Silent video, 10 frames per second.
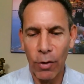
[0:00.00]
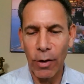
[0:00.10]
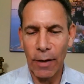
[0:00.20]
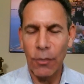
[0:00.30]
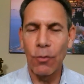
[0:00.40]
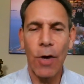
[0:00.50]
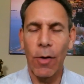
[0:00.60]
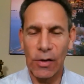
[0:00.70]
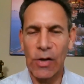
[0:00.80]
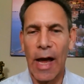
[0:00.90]
if you know
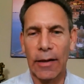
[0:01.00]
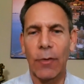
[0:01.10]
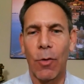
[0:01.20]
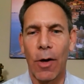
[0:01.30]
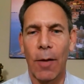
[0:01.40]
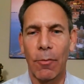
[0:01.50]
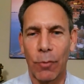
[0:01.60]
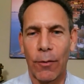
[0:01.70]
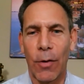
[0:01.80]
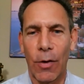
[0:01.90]
exactly what I'm
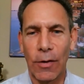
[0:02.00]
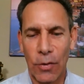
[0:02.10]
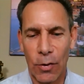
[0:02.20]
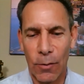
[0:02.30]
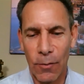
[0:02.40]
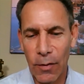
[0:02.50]
referring to.